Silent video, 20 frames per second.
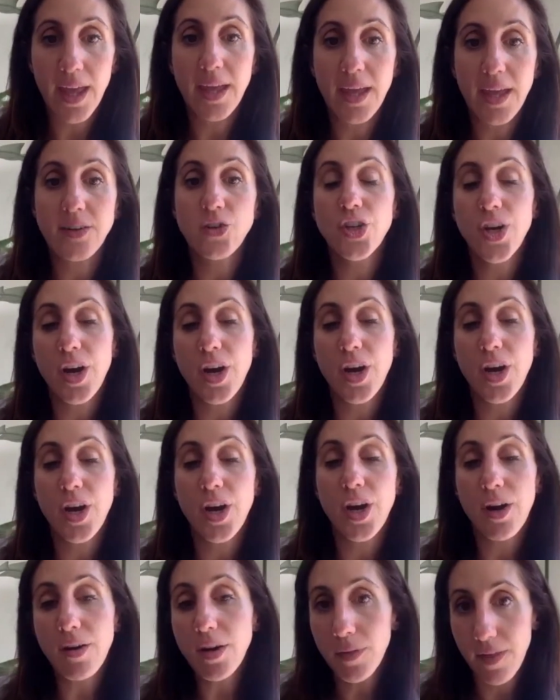and
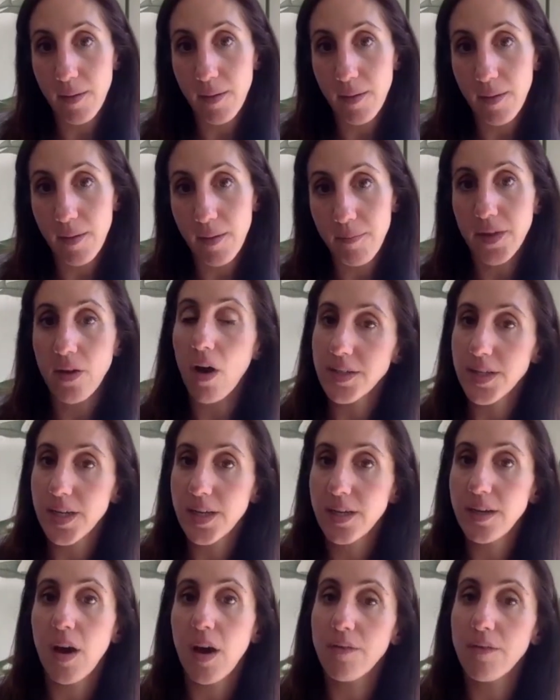sharing with them the
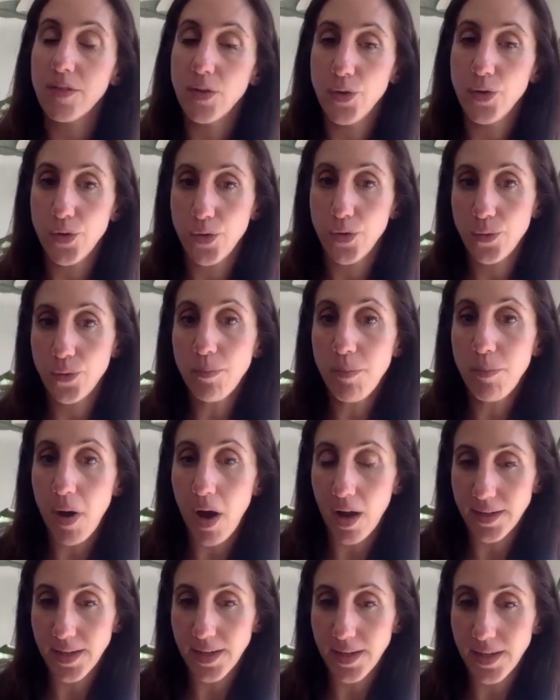content of the
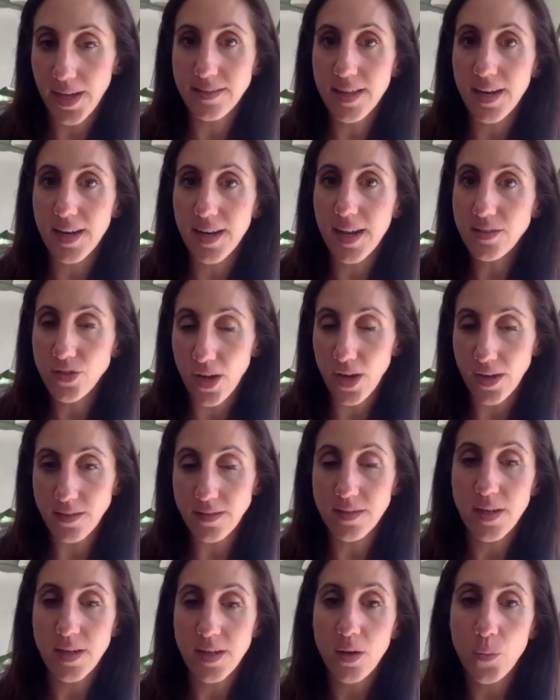new podcast that I
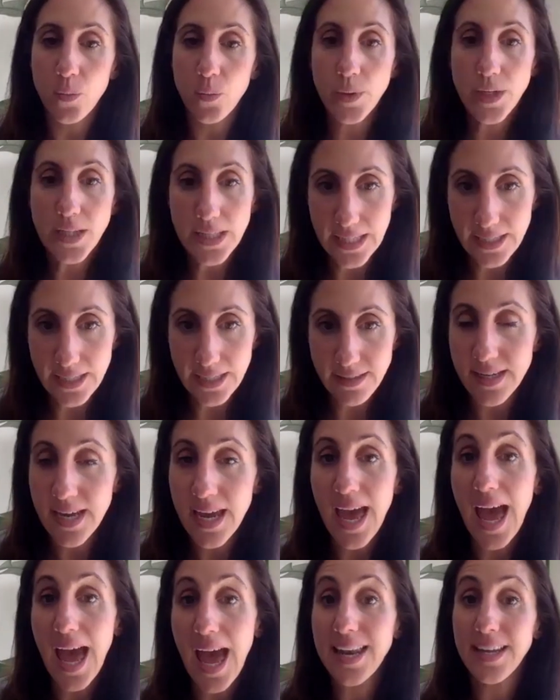just
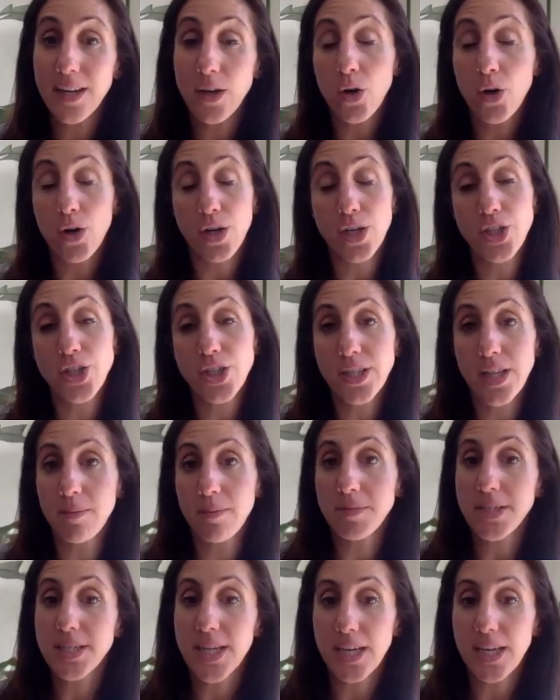released and
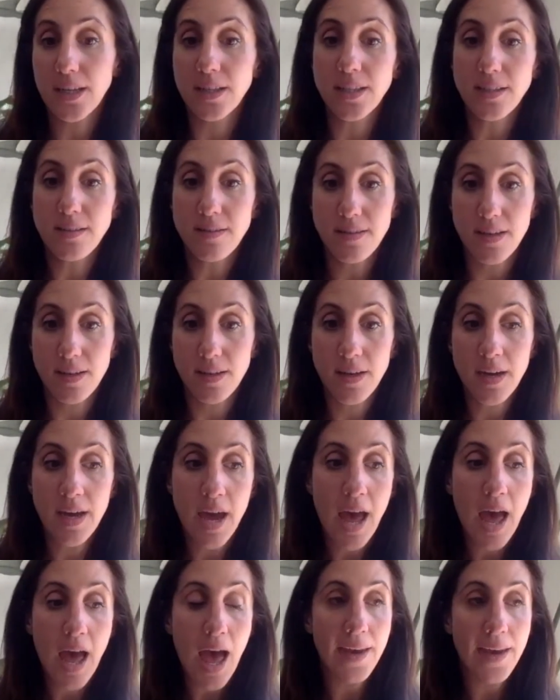encouraging them to take a listen.
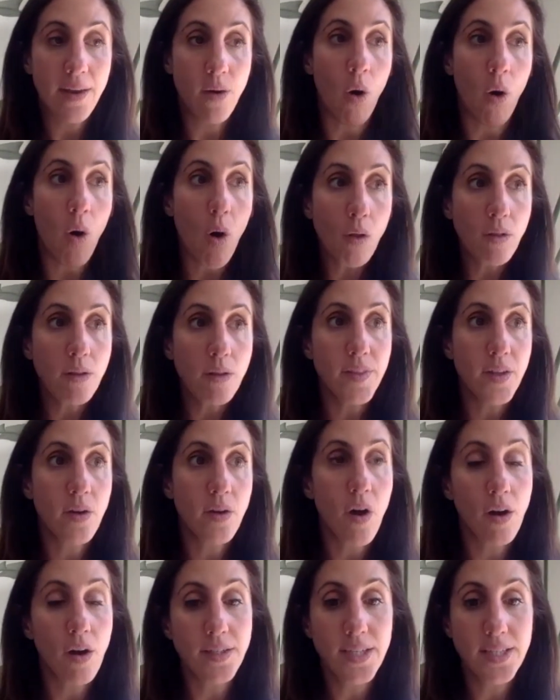And all of
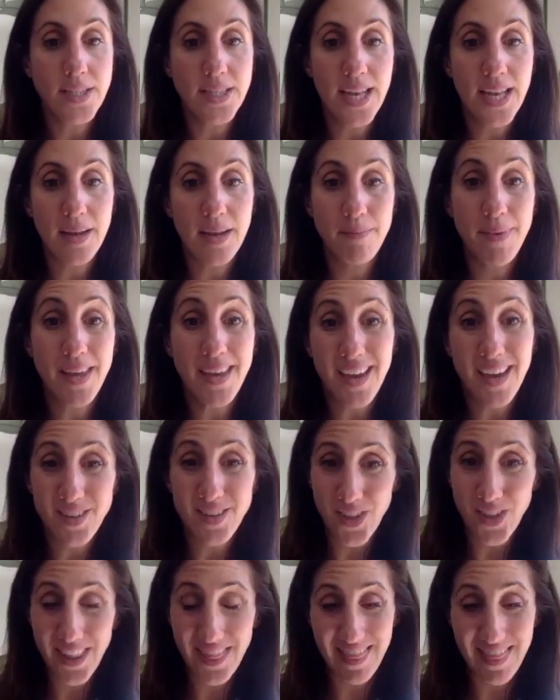the content that I make,
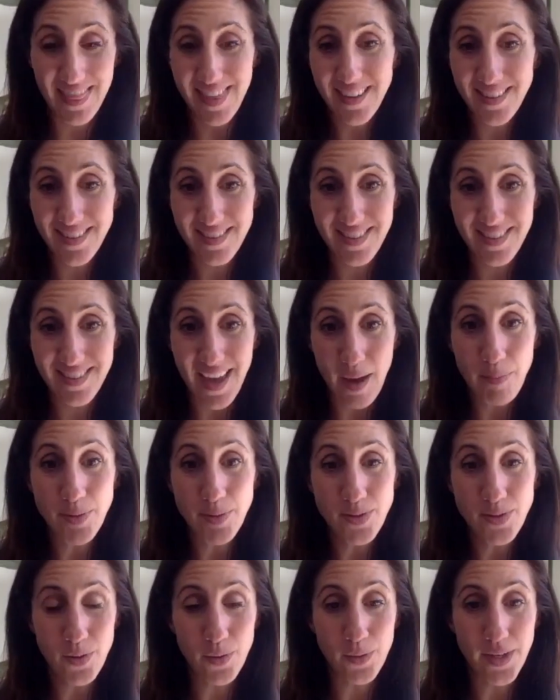actually, this
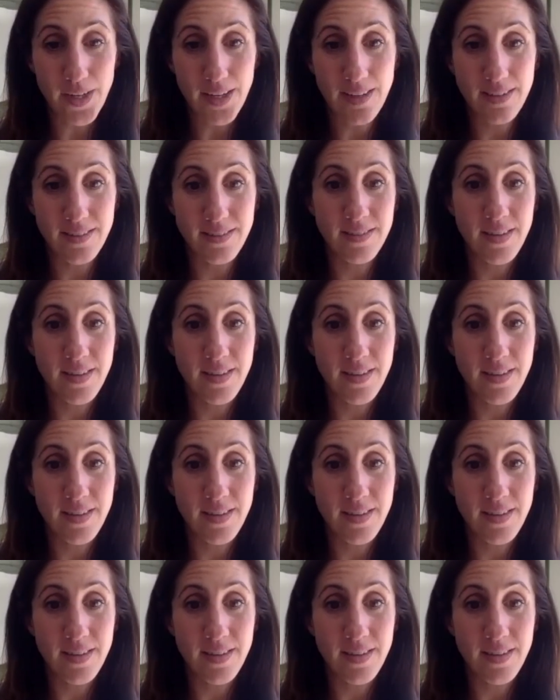episode